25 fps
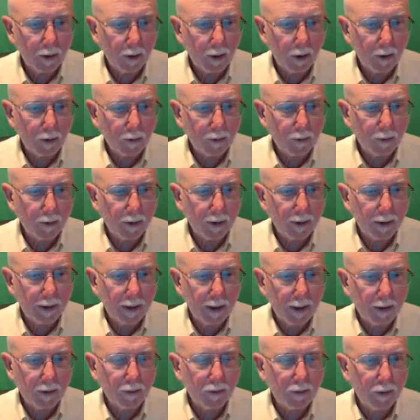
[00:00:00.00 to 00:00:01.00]
Alternate
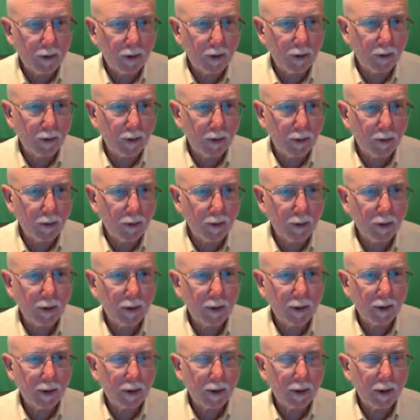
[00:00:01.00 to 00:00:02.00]
exterior
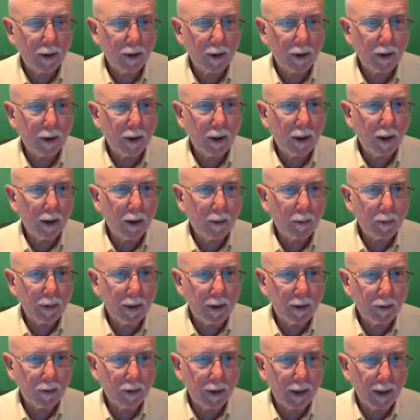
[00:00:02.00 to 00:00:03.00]

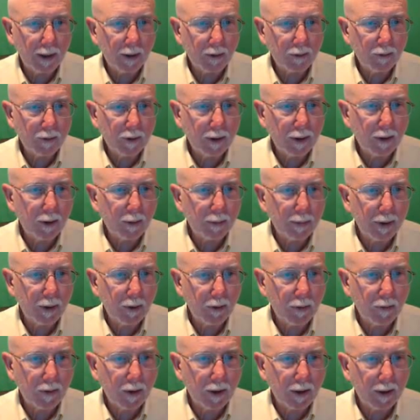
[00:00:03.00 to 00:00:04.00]
means outside the
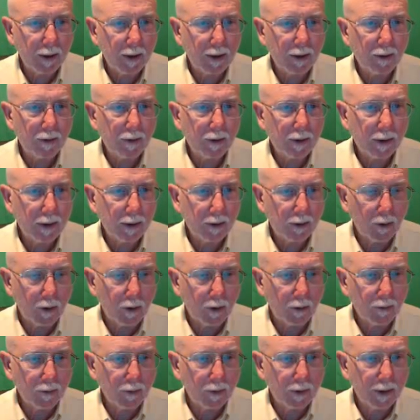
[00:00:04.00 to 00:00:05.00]
pair of lines and
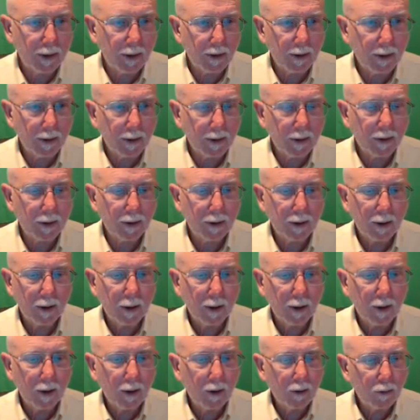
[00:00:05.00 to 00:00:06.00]
alternating.
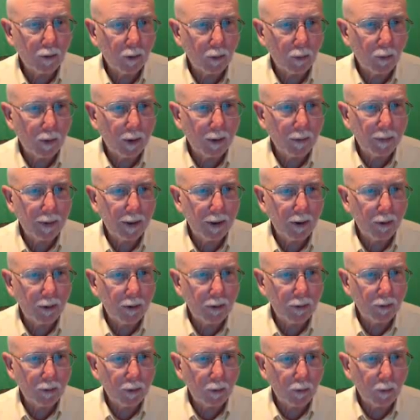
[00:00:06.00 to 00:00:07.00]
So one pair
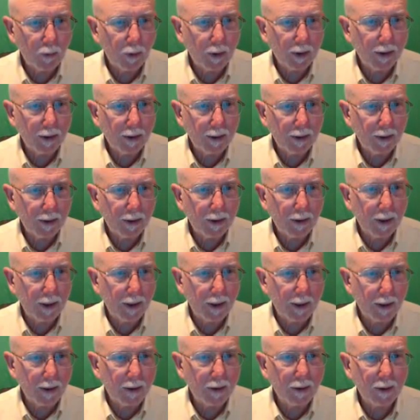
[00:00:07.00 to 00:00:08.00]
is 1 and
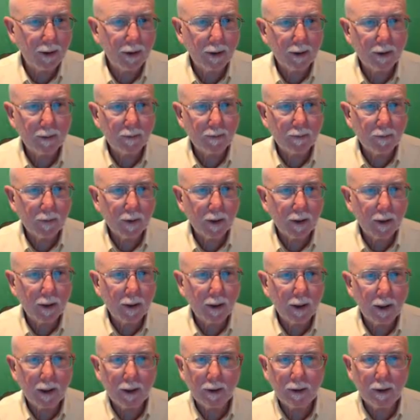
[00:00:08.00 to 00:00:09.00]
8,
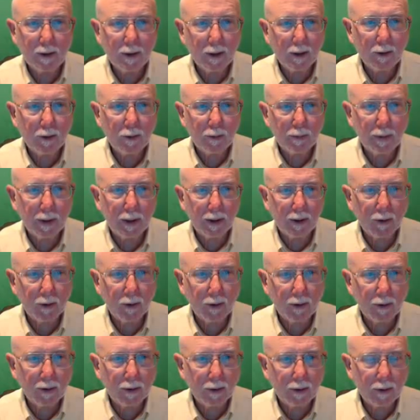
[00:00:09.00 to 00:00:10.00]
and the other
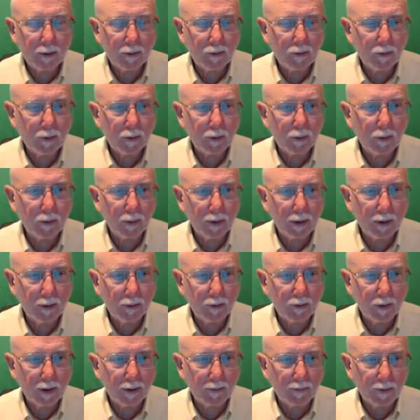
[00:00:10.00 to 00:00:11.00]
pair is 2 and
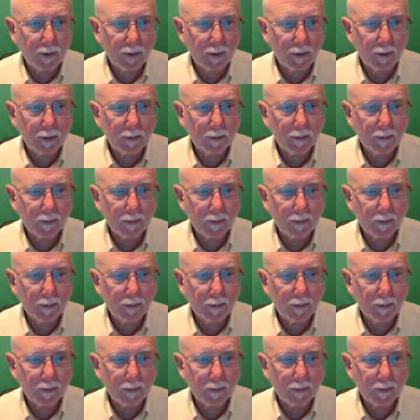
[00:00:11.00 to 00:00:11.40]
7.